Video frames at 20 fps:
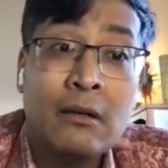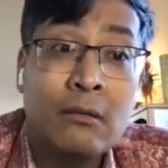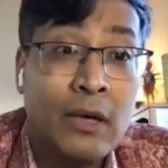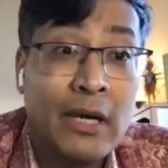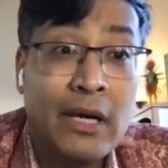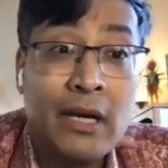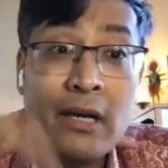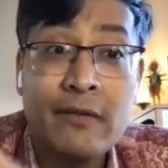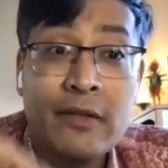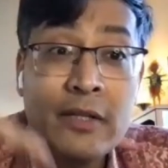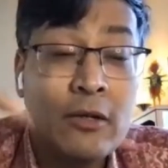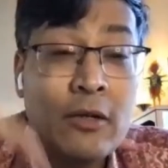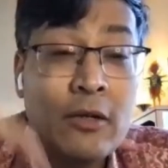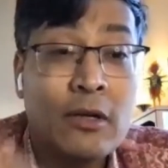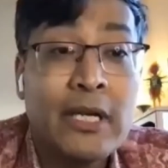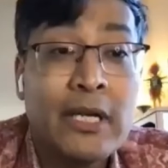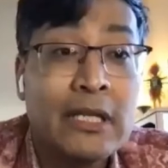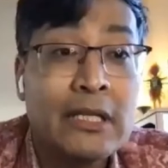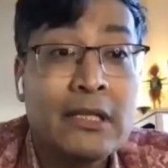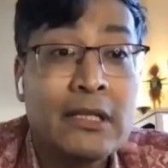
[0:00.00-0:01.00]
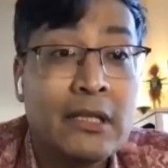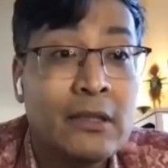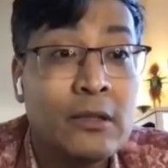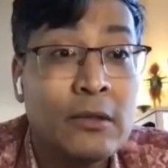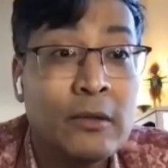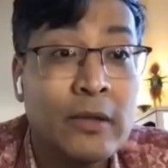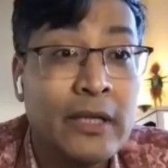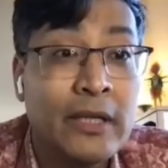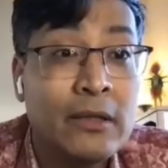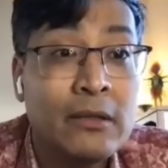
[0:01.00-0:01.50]
whatever your kids are
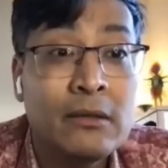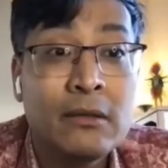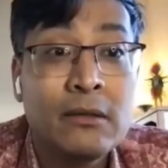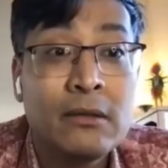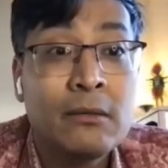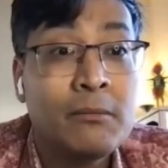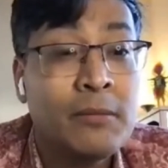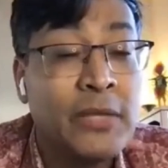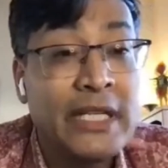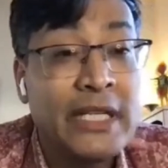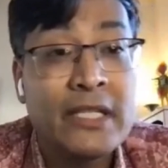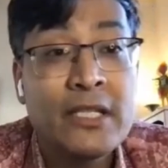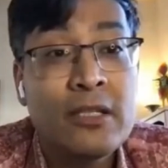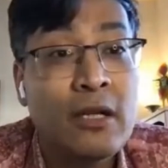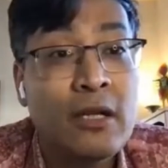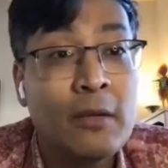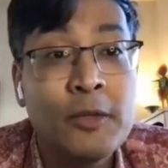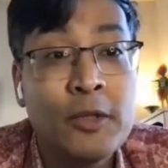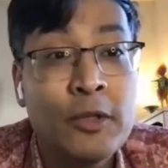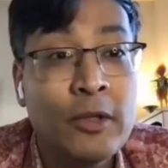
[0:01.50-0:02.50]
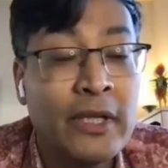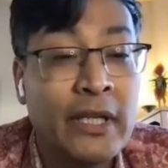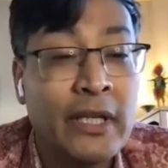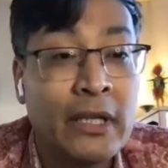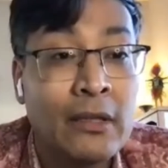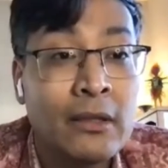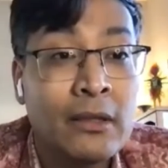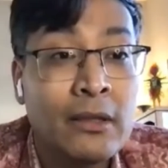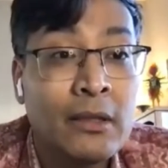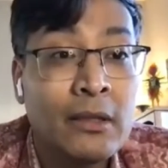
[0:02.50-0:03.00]
doing, please stop doing
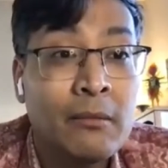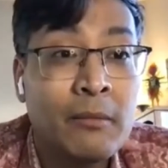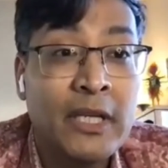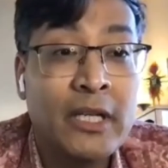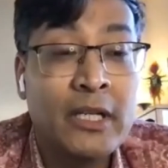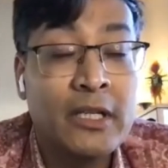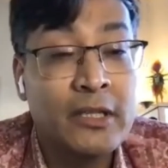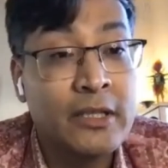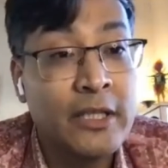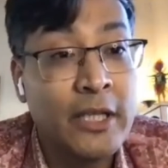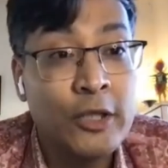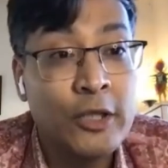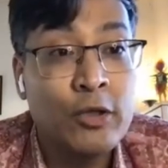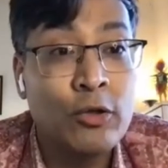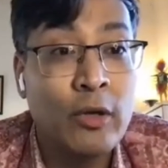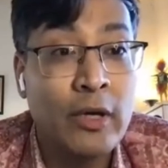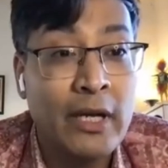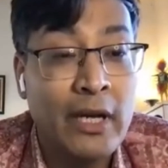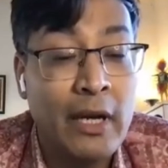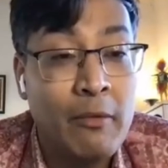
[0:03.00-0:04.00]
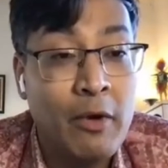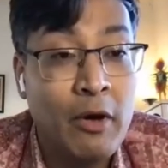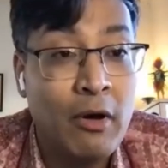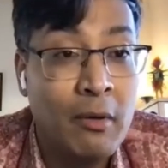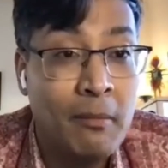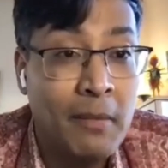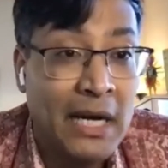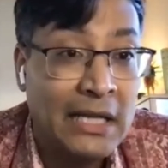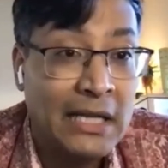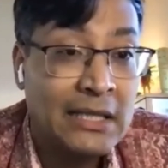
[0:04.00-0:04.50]
it because they're showing up
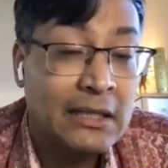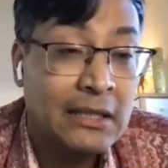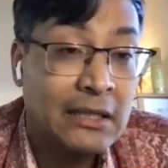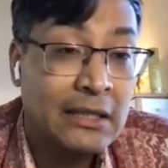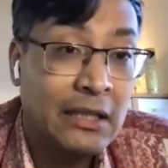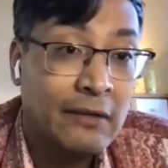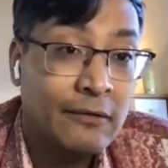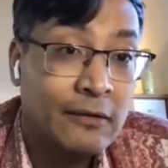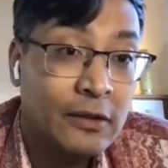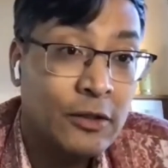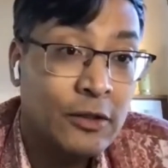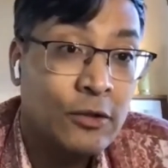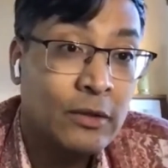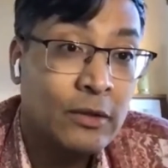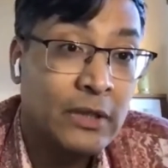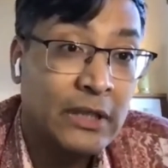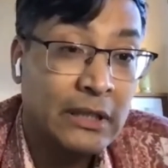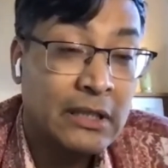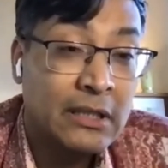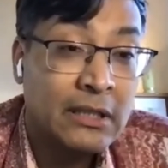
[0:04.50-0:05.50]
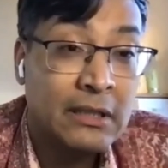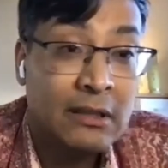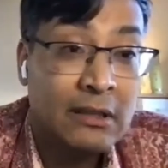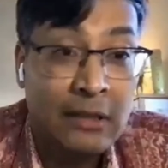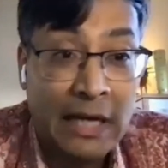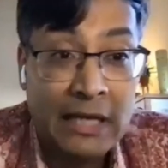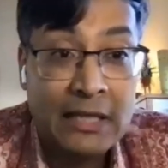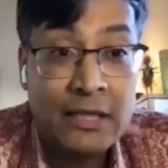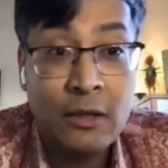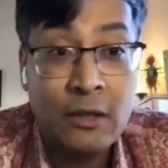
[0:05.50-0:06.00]
our master's level students.
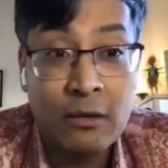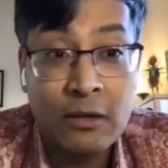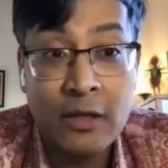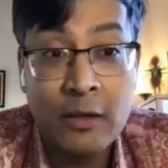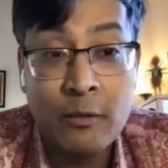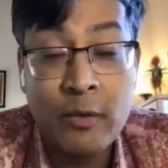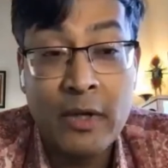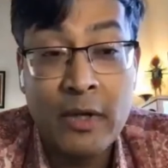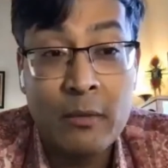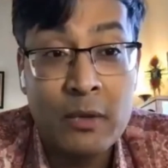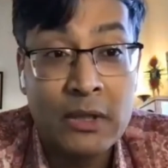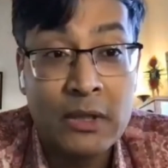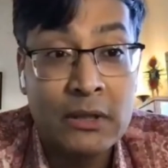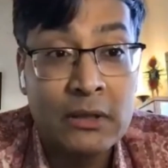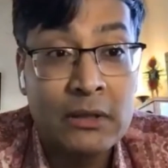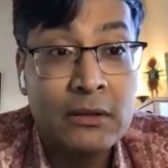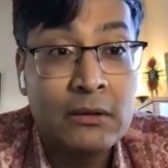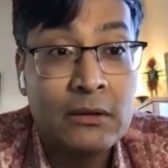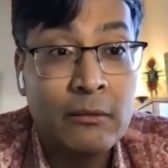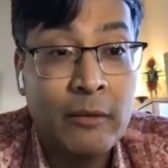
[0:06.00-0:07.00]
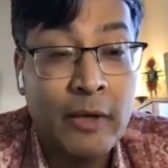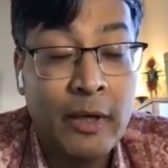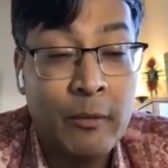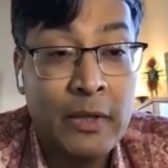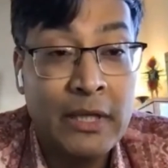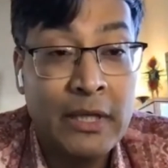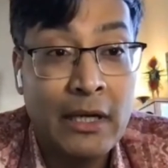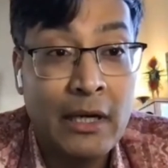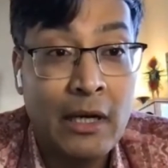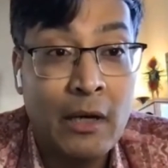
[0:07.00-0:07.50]
That's how good we were when
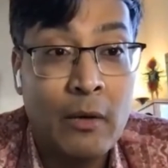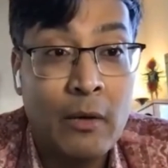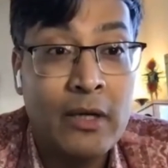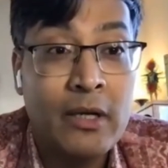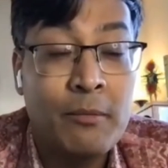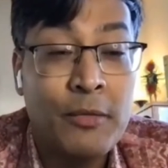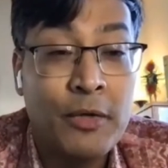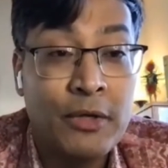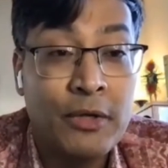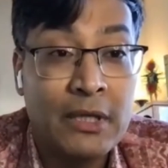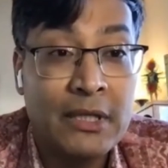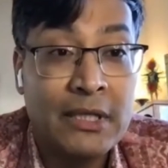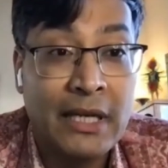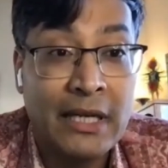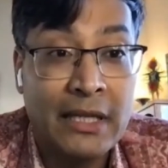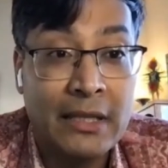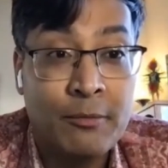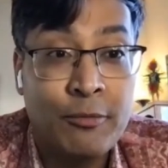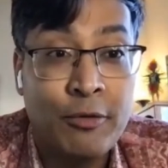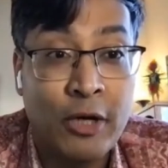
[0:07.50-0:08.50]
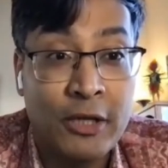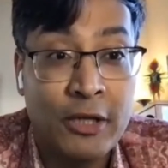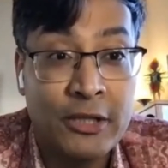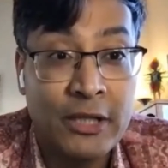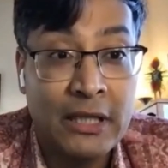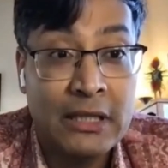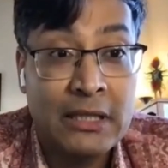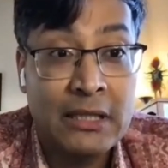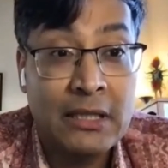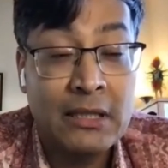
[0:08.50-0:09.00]
we did our computer science
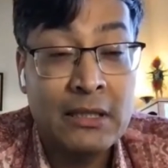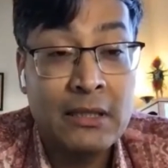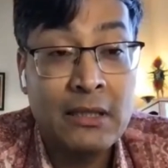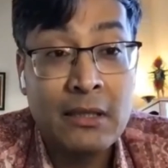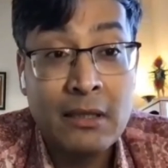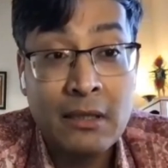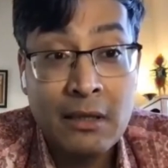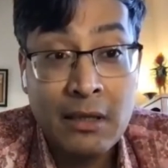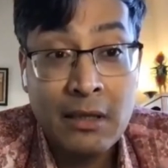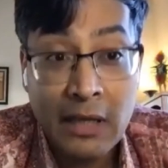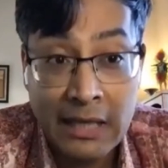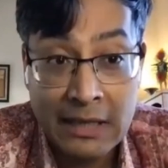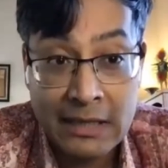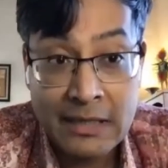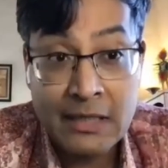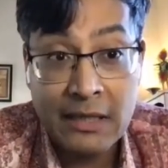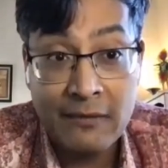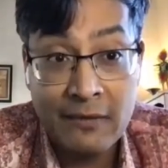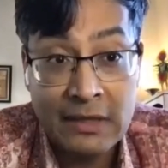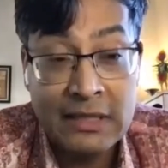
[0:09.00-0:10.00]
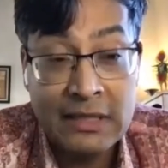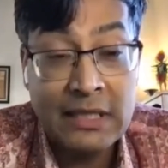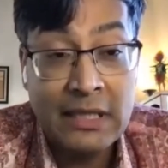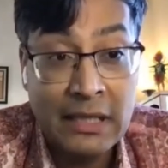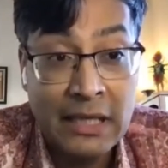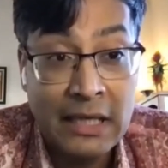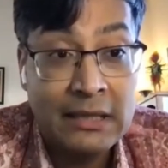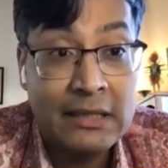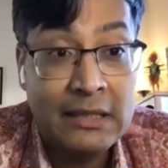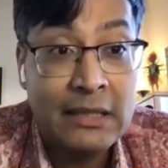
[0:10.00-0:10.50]
projects at
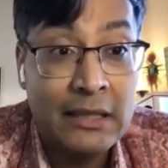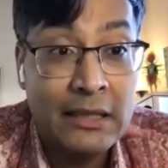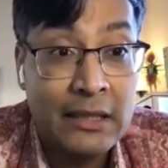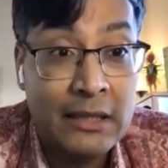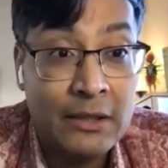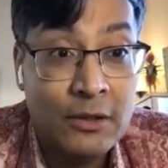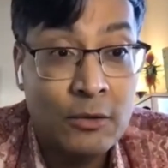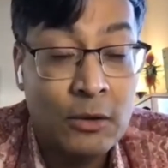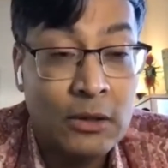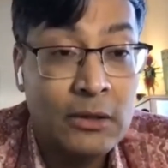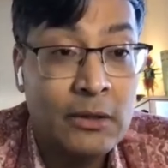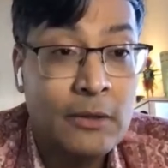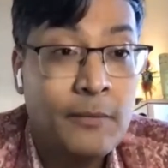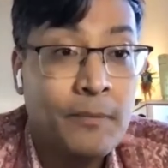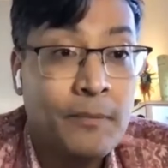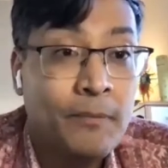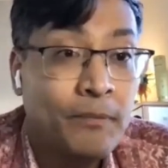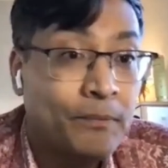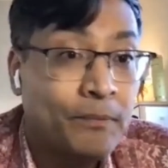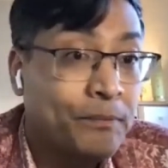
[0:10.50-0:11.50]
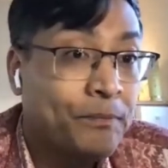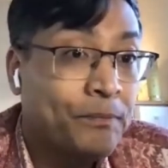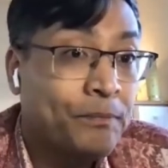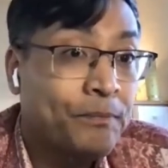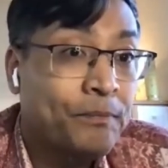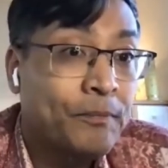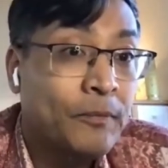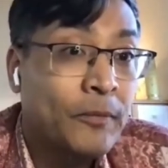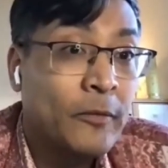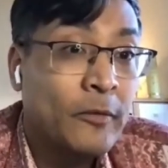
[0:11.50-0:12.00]
17, 18 years old,
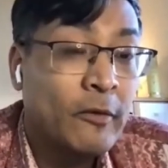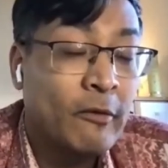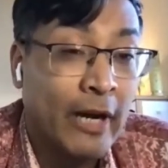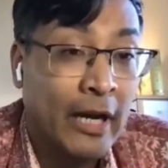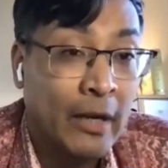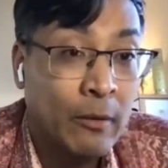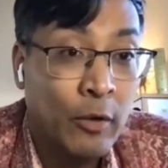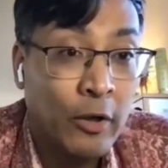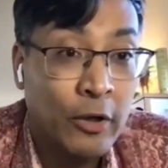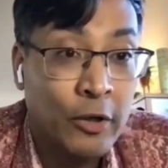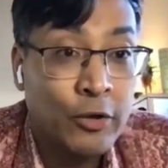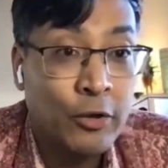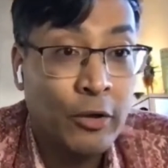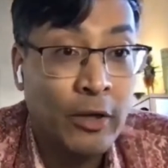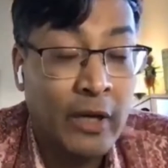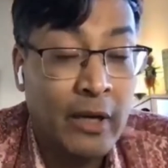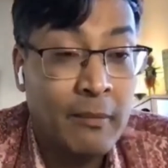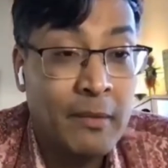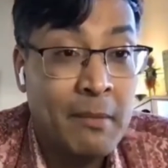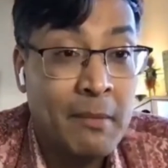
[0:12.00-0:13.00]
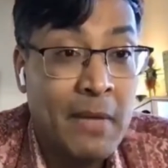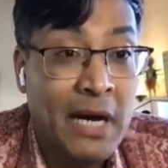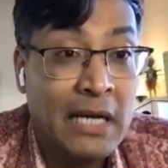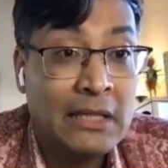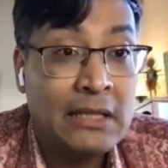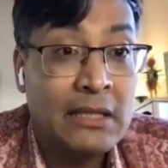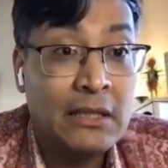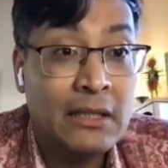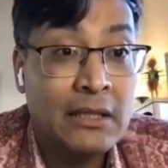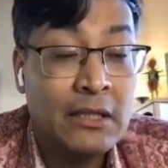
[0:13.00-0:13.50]
right? We were showing up the
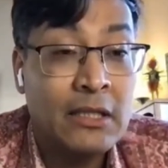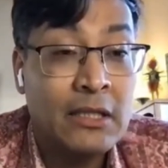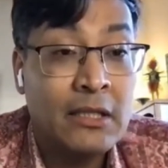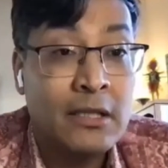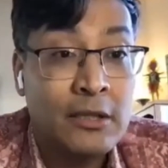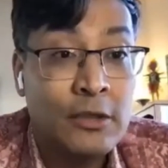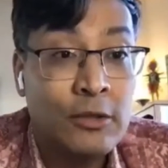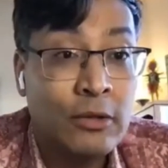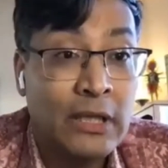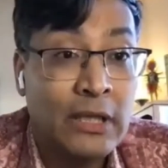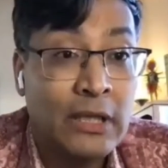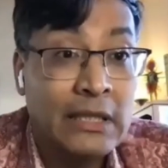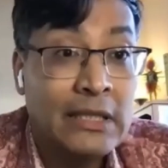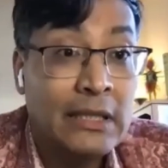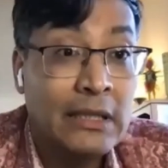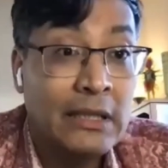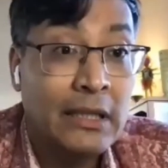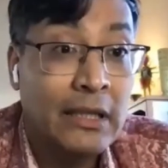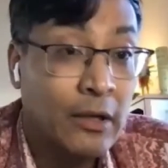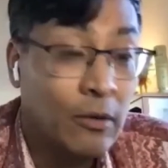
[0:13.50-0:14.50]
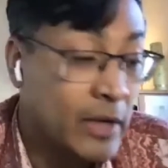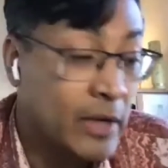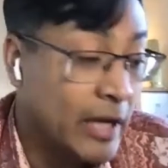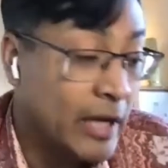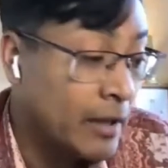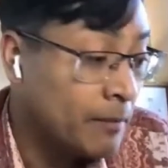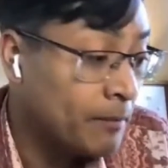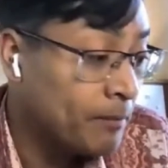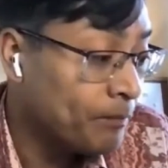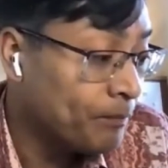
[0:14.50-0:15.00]
master's students in the
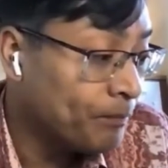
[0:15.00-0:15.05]
UK